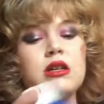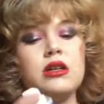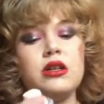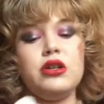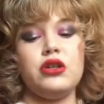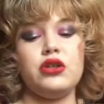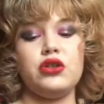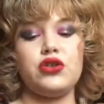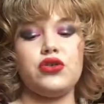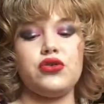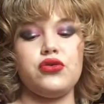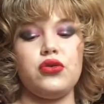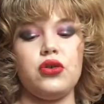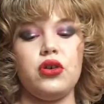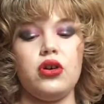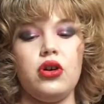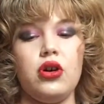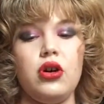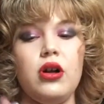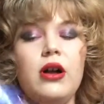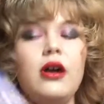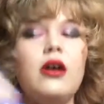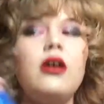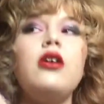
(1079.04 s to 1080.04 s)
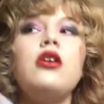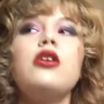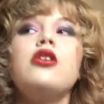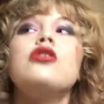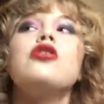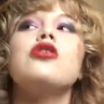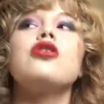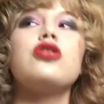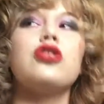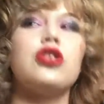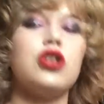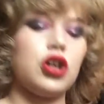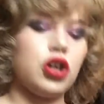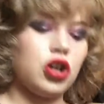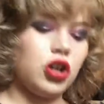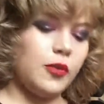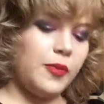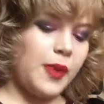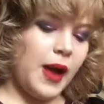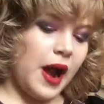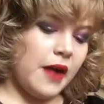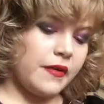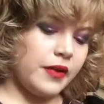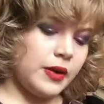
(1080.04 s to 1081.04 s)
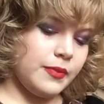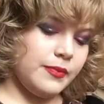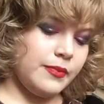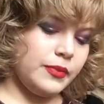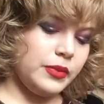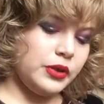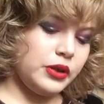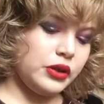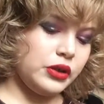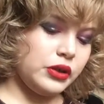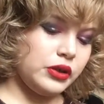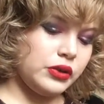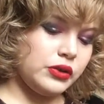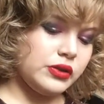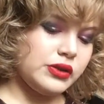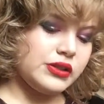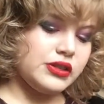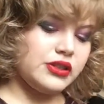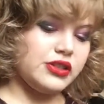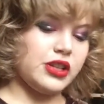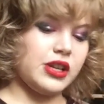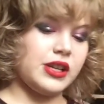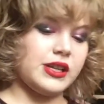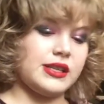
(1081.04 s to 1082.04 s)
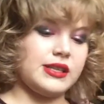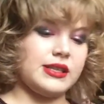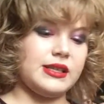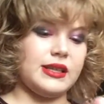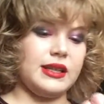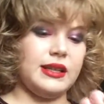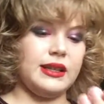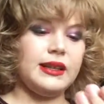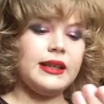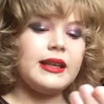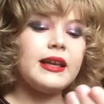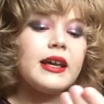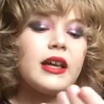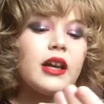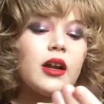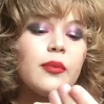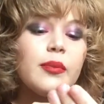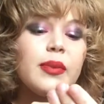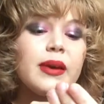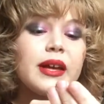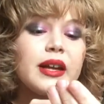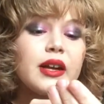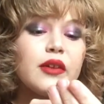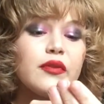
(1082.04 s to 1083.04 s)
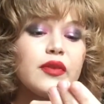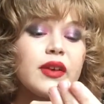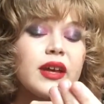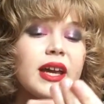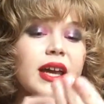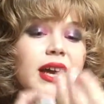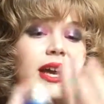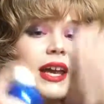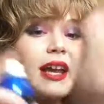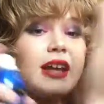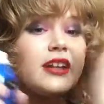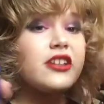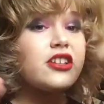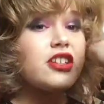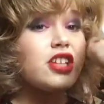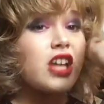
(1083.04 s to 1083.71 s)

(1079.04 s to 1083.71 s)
control curl power mousse, just a little bit of it,